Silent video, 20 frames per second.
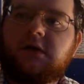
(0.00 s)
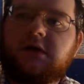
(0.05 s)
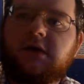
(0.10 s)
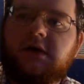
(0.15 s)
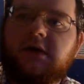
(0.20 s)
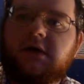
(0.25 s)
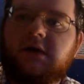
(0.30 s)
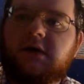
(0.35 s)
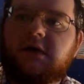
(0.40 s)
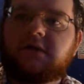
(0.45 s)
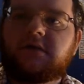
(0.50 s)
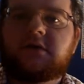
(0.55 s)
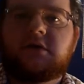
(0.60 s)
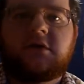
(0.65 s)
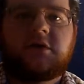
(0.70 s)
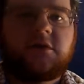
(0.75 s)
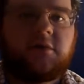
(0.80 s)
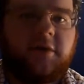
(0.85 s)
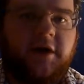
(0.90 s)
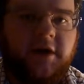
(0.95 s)

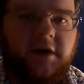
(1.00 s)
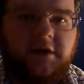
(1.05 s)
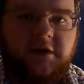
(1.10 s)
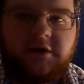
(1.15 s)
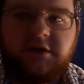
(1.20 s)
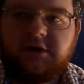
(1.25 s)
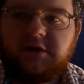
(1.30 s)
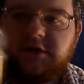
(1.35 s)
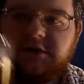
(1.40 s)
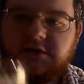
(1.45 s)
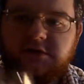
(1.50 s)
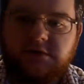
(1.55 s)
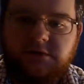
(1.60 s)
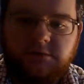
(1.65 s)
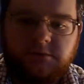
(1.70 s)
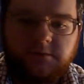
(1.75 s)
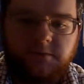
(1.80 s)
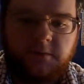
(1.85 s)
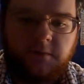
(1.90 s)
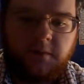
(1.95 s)
under regular conditions.
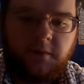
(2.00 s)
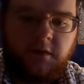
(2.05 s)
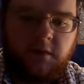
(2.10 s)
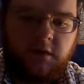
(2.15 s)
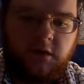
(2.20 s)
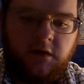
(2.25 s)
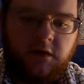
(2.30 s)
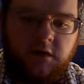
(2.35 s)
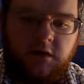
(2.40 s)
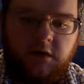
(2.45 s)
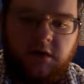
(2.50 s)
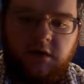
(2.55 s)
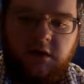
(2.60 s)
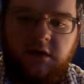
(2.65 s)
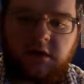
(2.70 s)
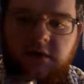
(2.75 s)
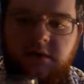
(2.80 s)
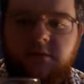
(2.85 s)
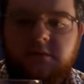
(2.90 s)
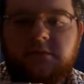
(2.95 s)

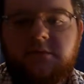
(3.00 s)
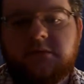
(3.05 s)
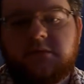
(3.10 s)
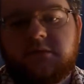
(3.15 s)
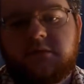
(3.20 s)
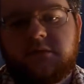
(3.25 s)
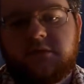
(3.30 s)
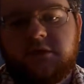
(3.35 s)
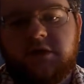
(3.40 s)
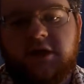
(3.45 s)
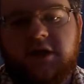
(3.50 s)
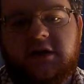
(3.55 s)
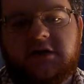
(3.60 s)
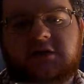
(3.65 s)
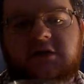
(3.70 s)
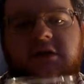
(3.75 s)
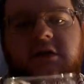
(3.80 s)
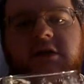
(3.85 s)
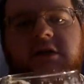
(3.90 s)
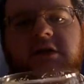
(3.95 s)
The
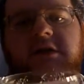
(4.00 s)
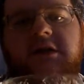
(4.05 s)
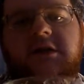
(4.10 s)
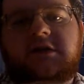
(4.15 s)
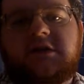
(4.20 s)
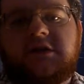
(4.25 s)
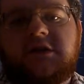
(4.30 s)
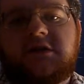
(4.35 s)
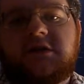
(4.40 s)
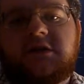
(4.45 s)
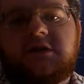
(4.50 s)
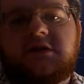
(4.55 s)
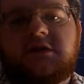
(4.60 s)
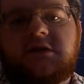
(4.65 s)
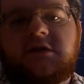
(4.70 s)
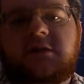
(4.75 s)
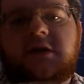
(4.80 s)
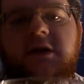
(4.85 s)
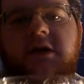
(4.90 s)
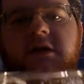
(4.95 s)
head's gone. The lacing is
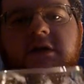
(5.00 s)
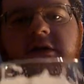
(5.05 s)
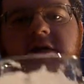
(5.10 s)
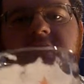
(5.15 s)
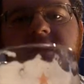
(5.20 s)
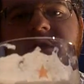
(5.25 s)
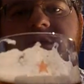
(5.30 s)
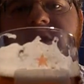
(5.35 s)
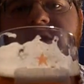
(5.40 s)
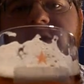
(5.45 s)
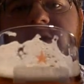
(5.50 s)
actually quite good. This